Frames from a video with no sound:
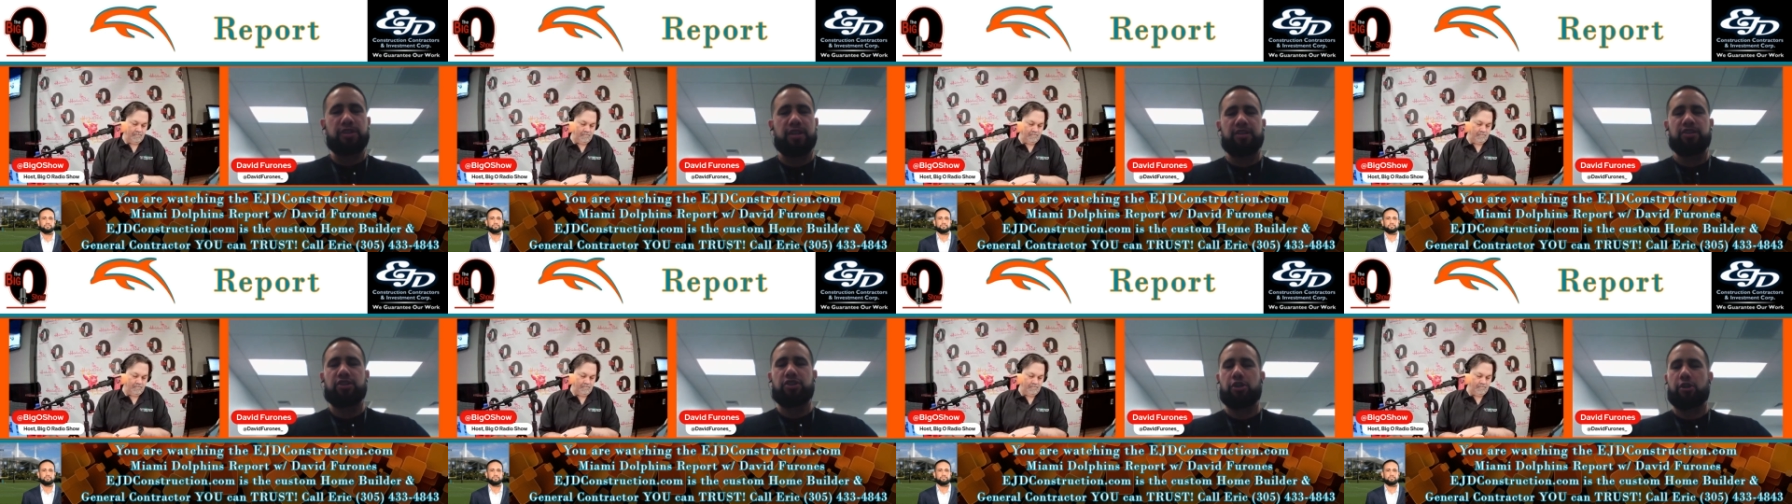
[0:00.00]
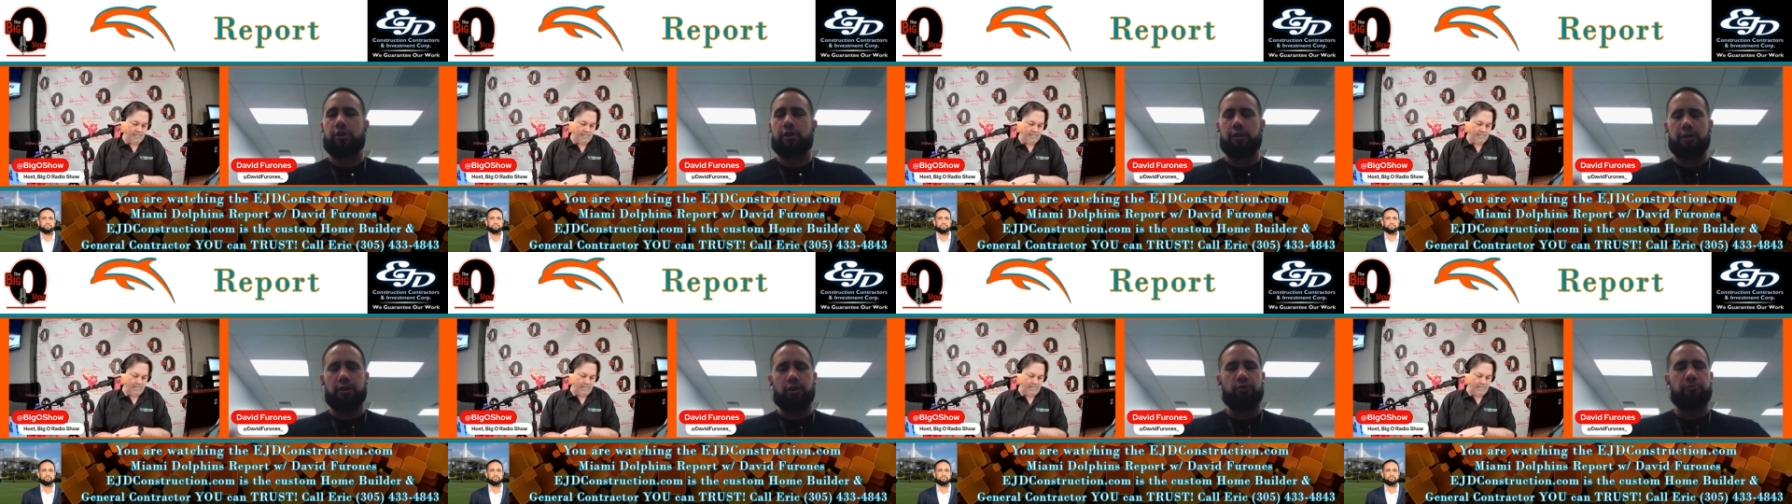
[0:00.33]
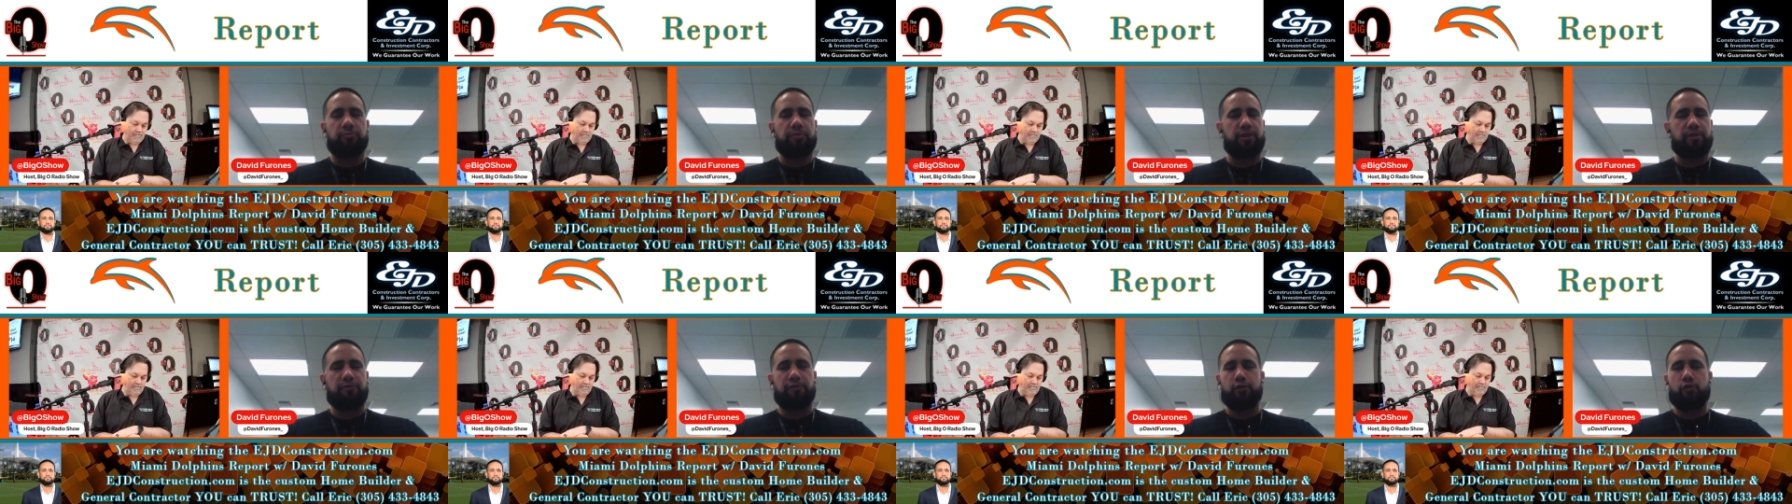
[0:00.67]
can turn a little
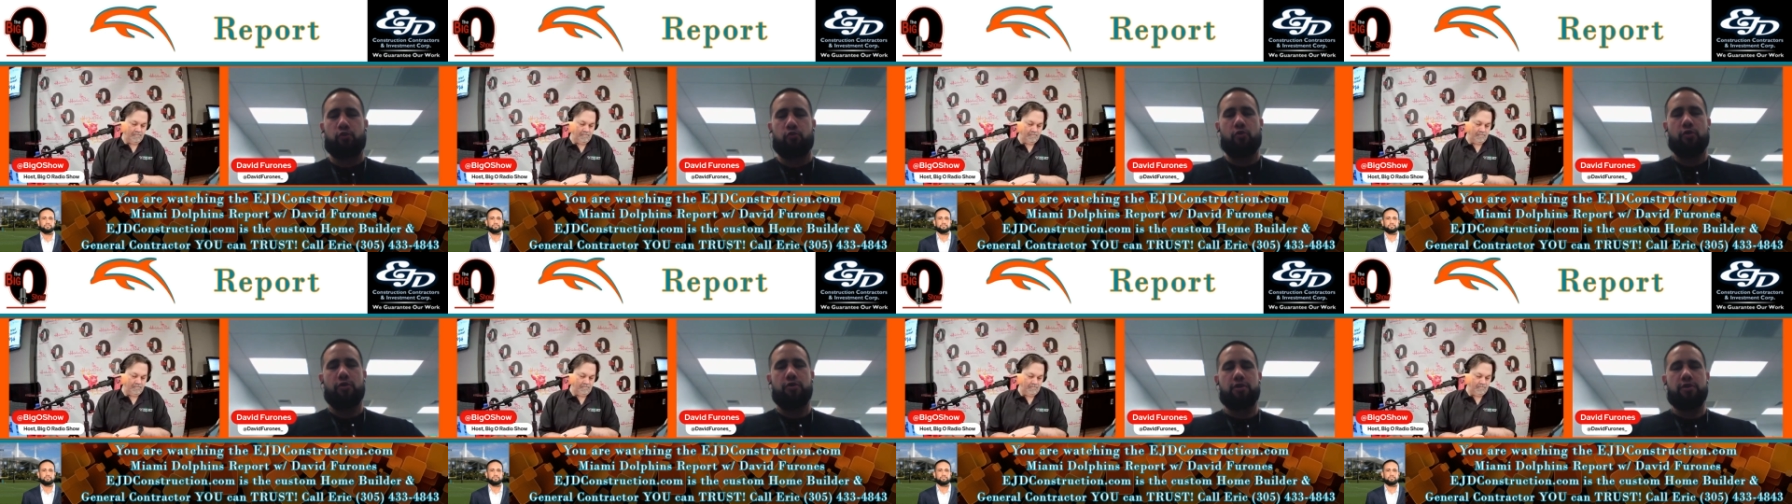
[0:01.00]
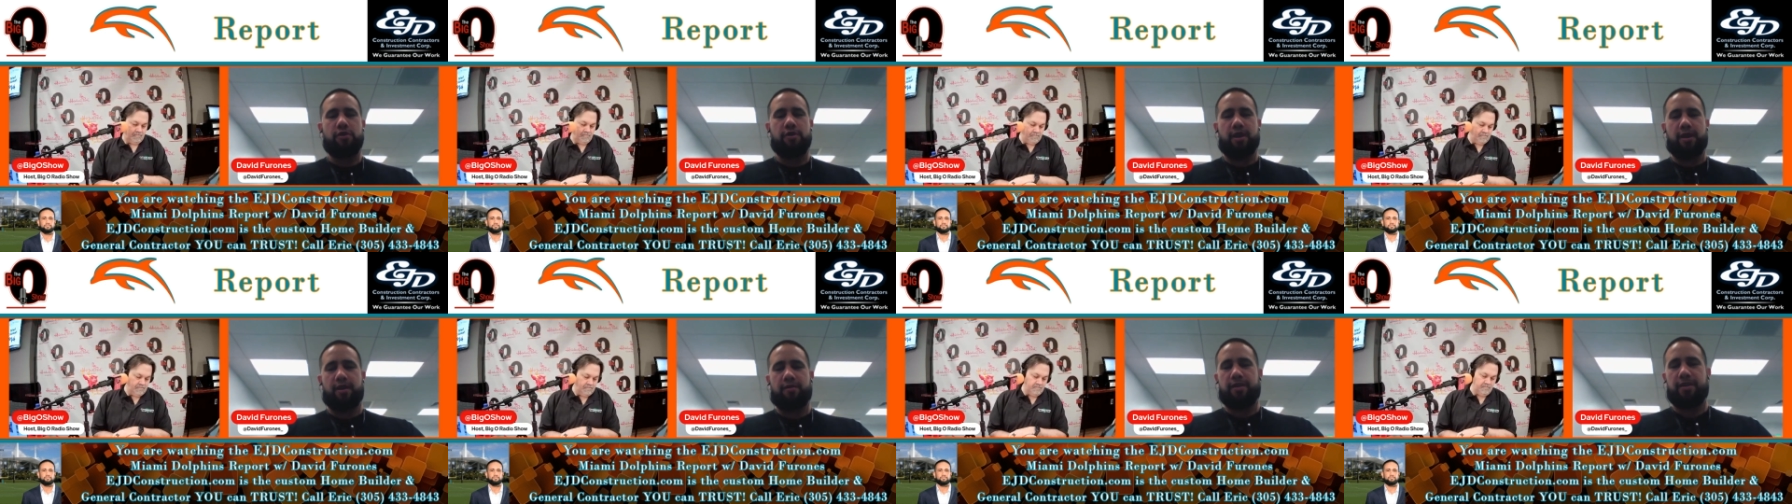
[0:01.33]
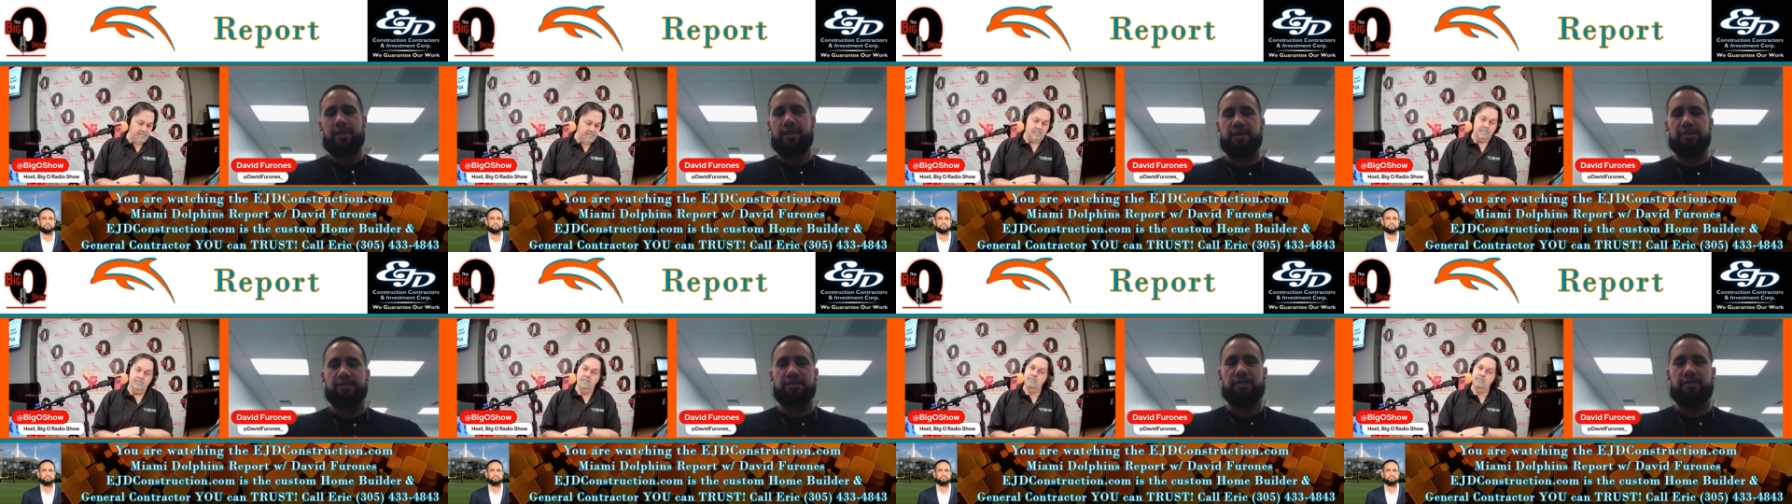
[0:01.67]
bit of a corner now that
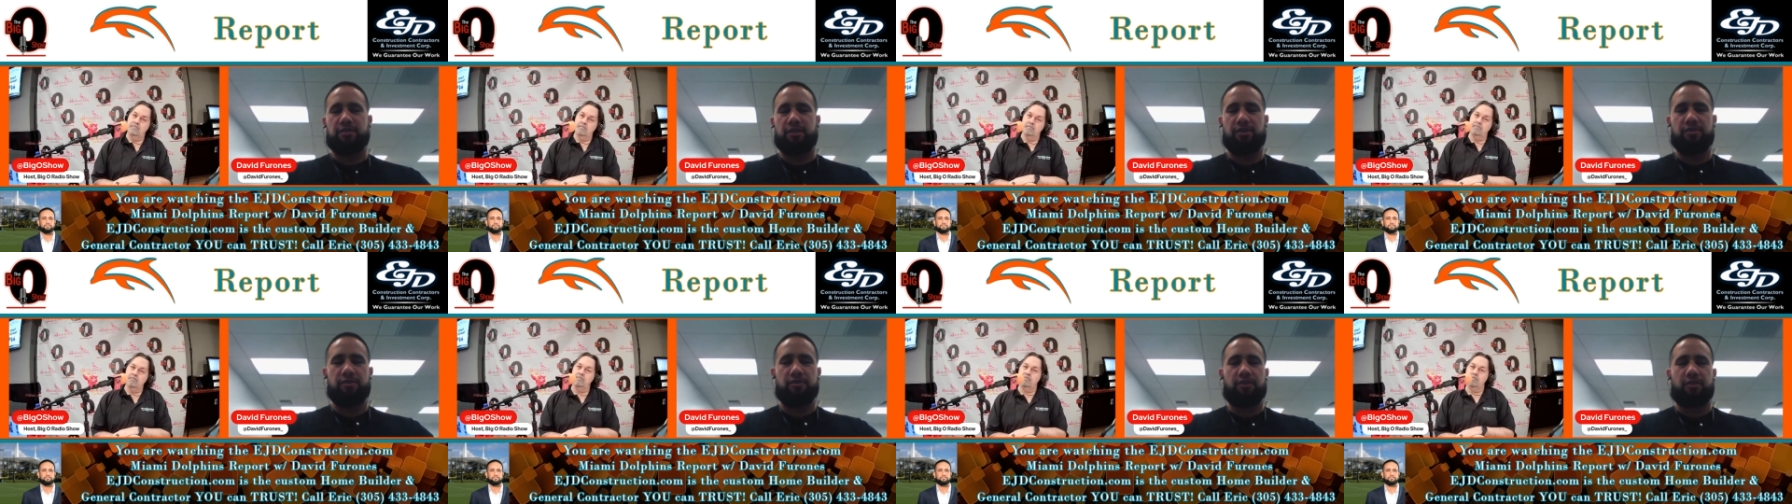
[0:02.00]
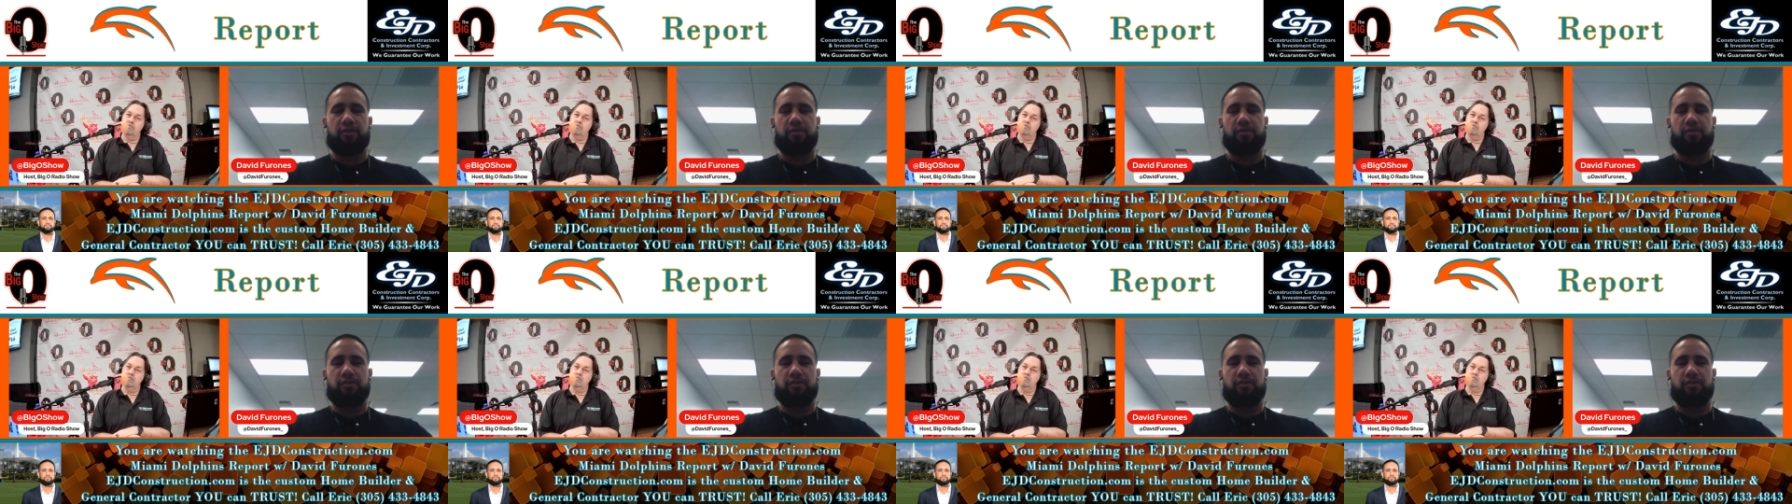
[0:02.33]
he has an, an, an